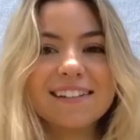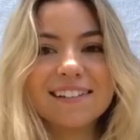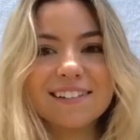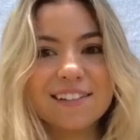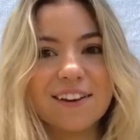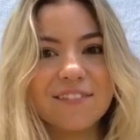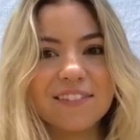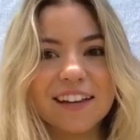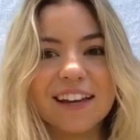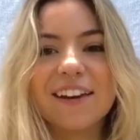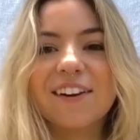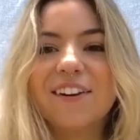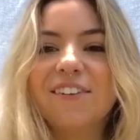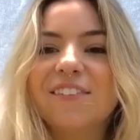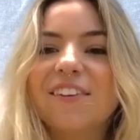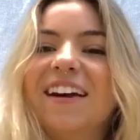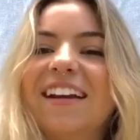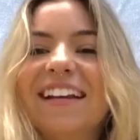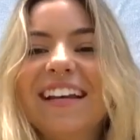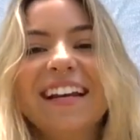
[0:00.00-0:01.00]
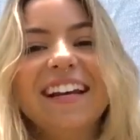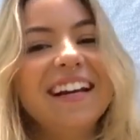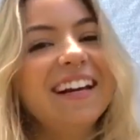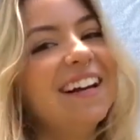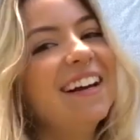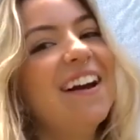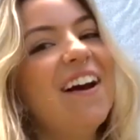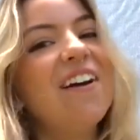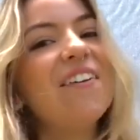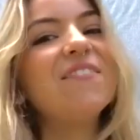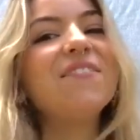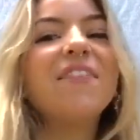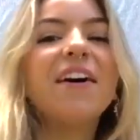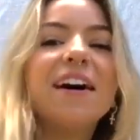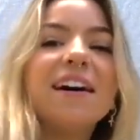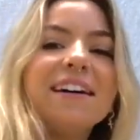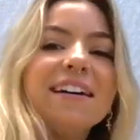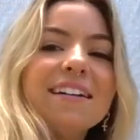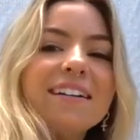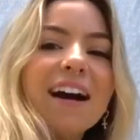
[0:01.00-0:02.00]
is loving it already.
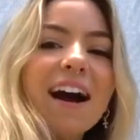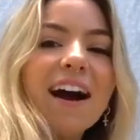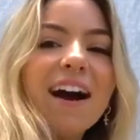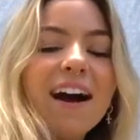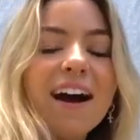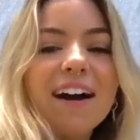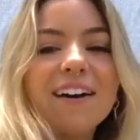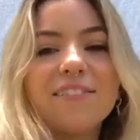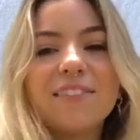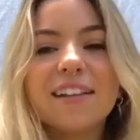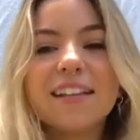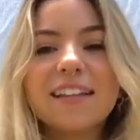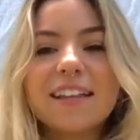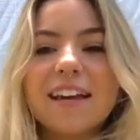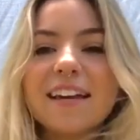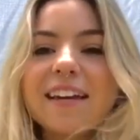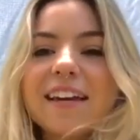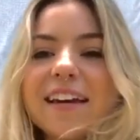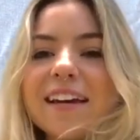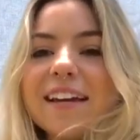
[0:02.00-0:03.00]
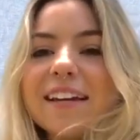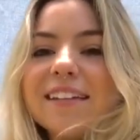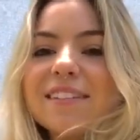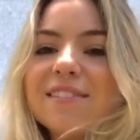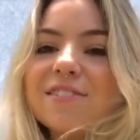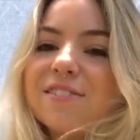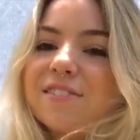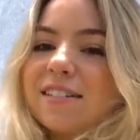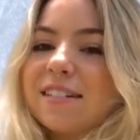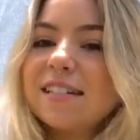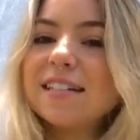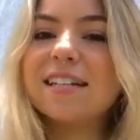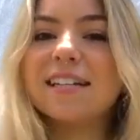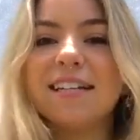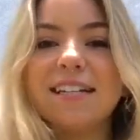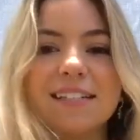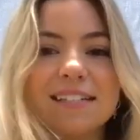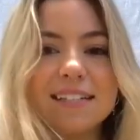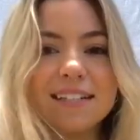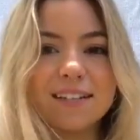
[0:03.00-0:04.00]
But yeah, I really like it. It's just an
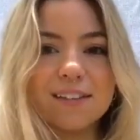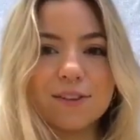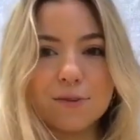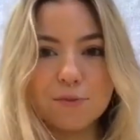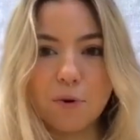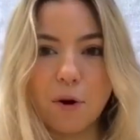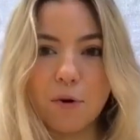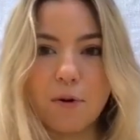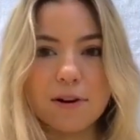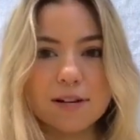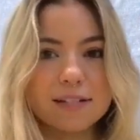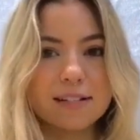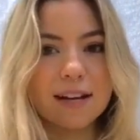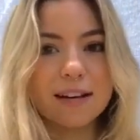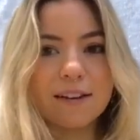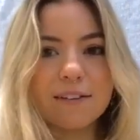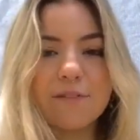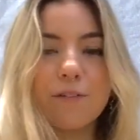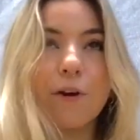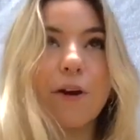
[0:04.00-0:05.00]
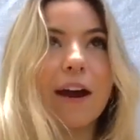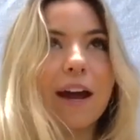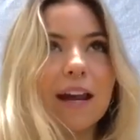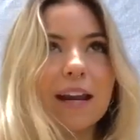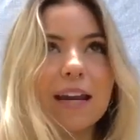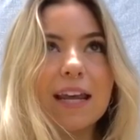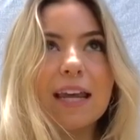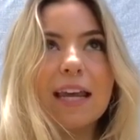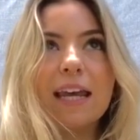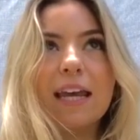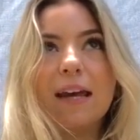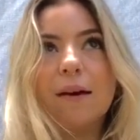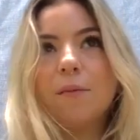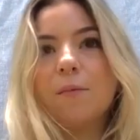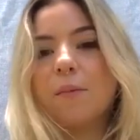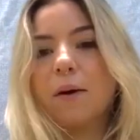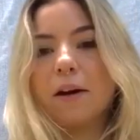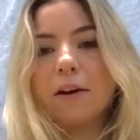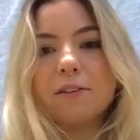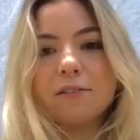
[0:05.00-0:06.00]
easy throw-on tank for any
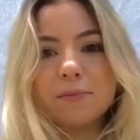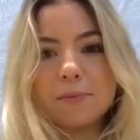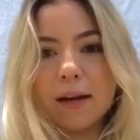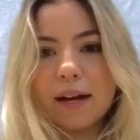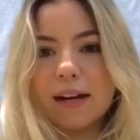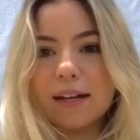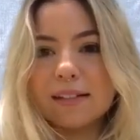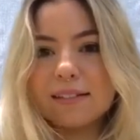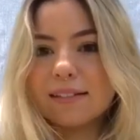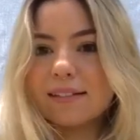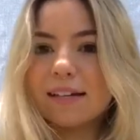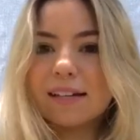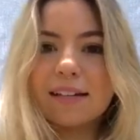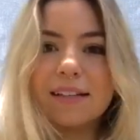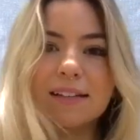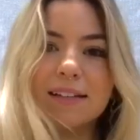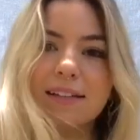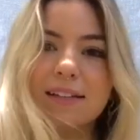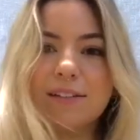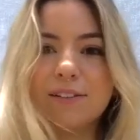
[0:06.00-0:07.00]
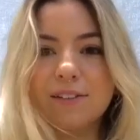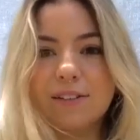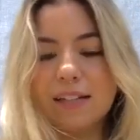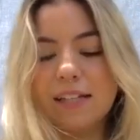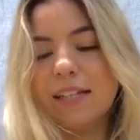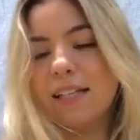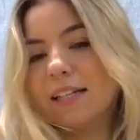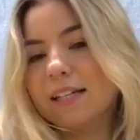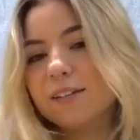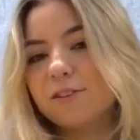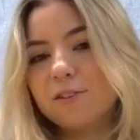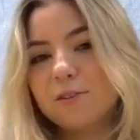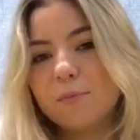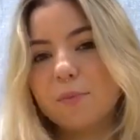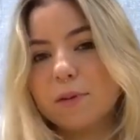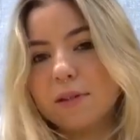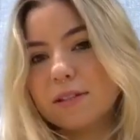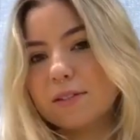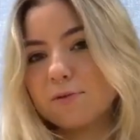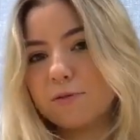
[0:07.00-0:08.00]
pair of pants. Like literally, you can
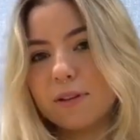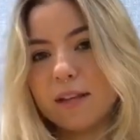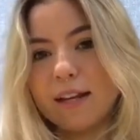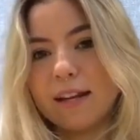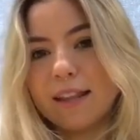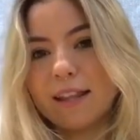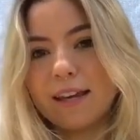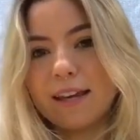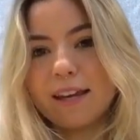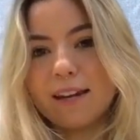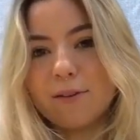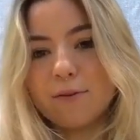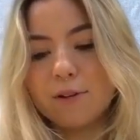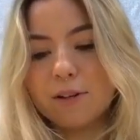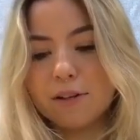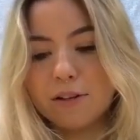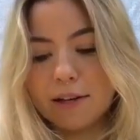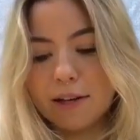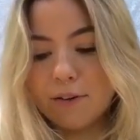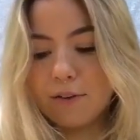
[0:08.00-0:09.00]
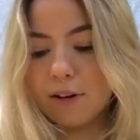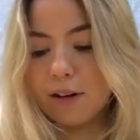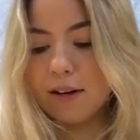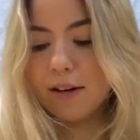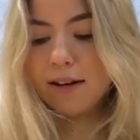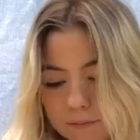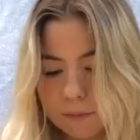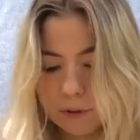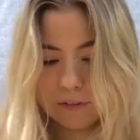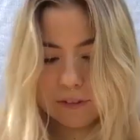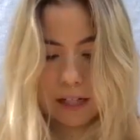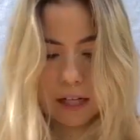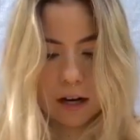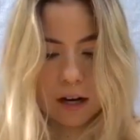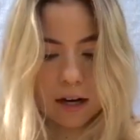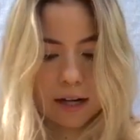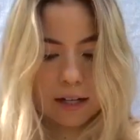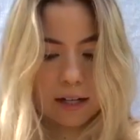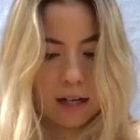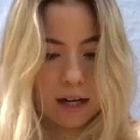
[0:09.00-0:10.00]
put this with anything and it would look cute. Moving
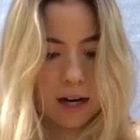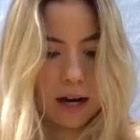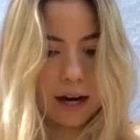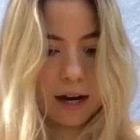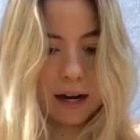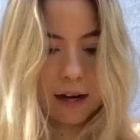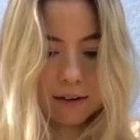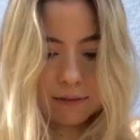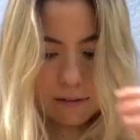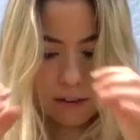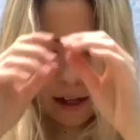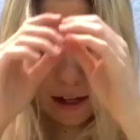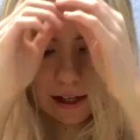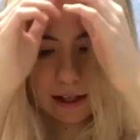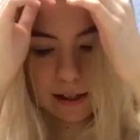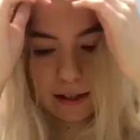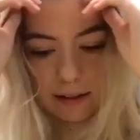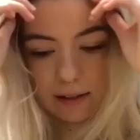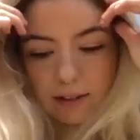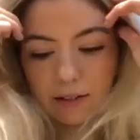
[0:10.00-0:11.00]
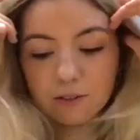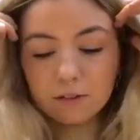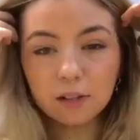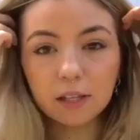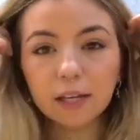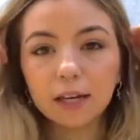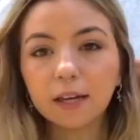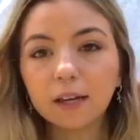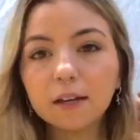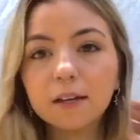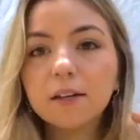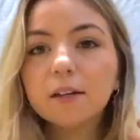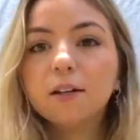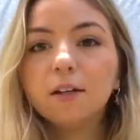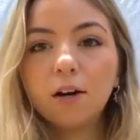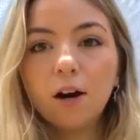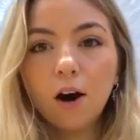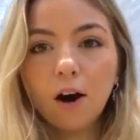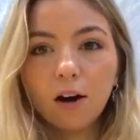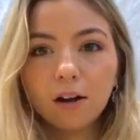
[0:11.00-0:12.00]
on, I have like literally
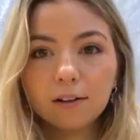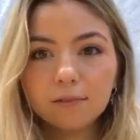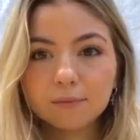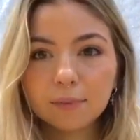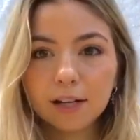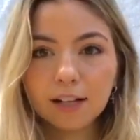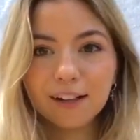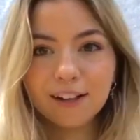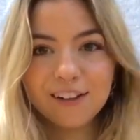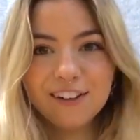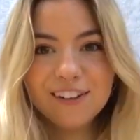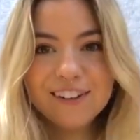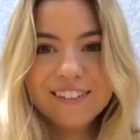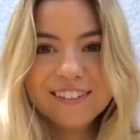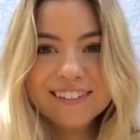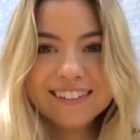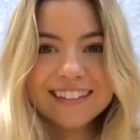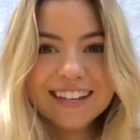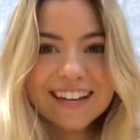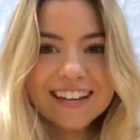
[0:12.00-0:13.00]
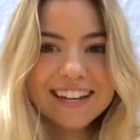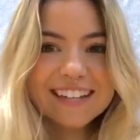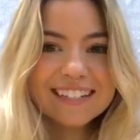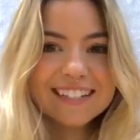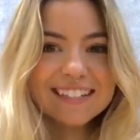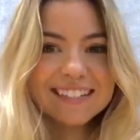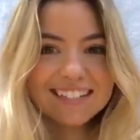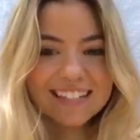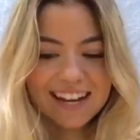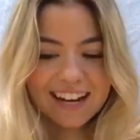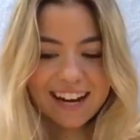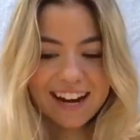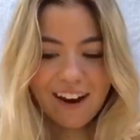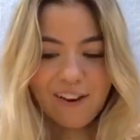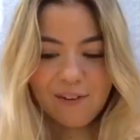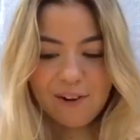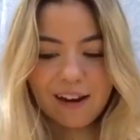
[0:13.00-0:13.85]
all of my clothes sitting out